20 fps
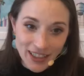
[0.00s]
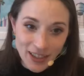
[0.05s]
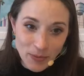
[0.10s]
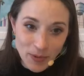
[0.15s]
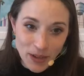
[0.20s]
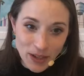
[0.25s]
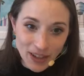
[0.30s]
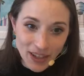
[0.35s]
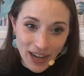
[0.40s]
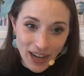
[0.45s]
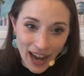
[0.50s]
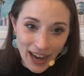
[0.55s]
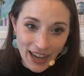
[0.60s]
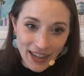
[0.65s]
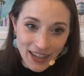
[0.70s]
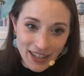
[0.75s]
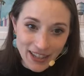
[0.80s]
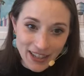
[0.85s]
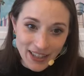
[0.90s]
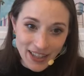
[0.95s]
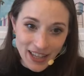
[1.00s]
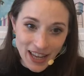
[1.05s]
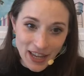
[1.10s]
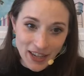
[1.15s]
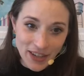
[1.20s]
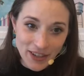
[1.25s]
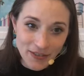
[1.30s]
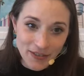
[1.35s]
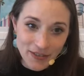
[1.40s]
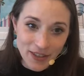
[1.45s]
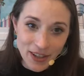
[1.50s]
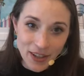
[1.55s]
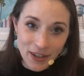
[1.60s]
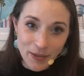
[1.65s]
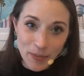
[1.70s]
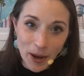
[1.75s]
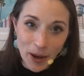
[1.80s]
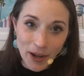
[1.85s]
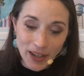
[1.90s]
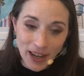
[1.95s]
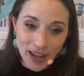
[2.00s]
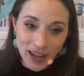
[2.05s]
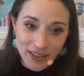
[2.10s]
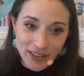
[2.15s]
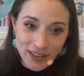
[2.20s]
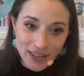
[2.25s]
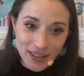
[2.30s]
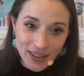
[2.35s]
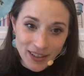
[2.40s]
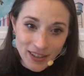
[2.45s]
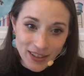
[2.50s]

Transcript: that we could add in at the end of the podcast?